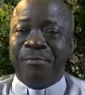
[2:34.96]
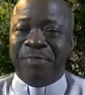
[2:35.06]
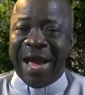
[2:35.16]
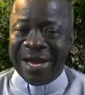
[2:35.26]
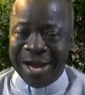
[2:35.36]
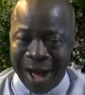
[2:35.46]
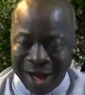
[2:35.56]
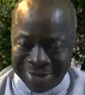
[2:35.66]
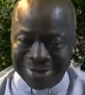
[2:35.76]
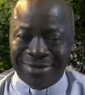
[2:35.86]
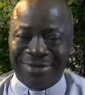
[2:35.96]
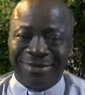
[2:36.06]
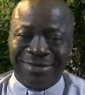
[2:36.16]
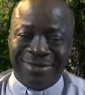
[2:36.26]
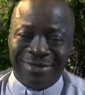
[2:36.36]
by God,
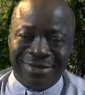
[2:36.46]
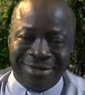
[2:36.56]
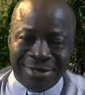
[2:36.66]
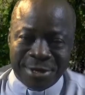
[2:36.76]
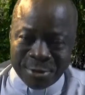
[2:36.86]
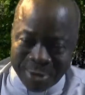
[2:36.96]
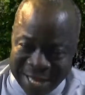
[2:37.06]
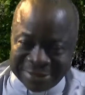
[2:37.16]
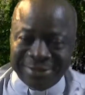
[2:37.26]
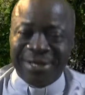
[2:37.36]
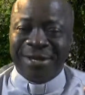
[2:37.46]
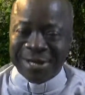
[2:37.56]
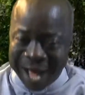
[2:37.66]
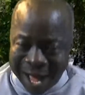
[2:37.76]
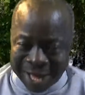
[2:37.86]
Christ,
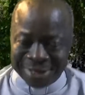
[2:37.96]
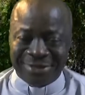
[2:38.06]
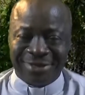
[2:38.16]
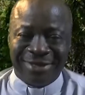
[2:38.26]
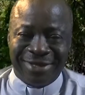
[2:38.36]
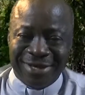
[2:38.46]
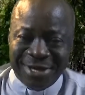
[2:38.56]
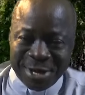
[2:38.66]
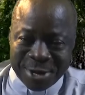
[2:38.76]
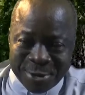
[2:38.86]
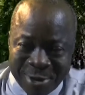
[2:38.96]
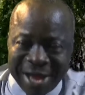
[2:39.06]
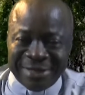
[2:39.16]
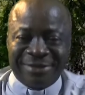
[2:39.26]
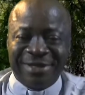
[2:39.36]
God,
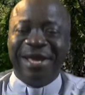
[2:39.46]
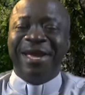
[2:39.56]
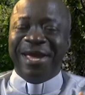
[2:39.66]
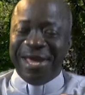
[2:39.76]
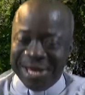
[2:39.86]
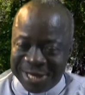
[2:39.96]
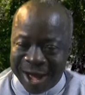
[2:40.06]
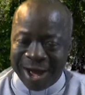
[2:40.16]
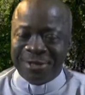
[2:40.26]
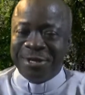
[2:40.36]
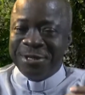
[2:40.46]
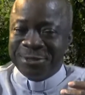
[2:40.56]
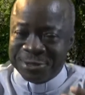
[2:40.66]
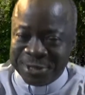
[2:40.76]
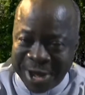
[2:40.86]
Christ, in
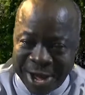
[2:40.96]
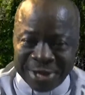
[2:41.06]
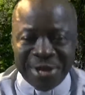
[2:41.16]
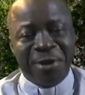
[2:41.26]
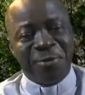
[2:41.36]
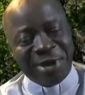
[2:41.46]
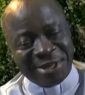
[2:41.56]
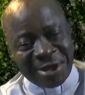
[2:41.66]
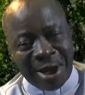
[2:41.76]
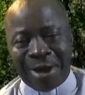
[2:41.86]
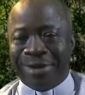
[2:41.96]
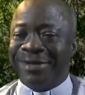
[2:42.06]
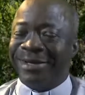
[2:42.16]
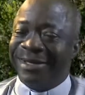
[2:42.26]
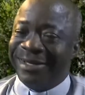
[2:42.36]
God, through God, with God,
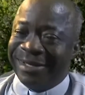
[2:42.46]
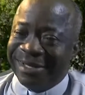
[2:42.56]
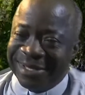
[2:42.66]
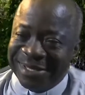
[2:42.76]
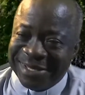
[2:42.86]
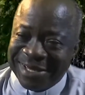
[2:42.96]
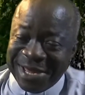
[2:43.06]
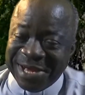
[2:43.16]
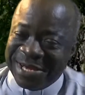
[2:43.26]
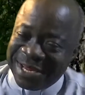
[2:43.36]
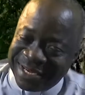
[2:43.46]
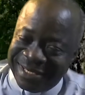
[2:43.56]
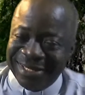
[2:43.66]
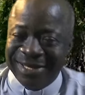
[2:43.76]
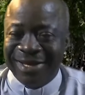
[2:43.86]
indeed,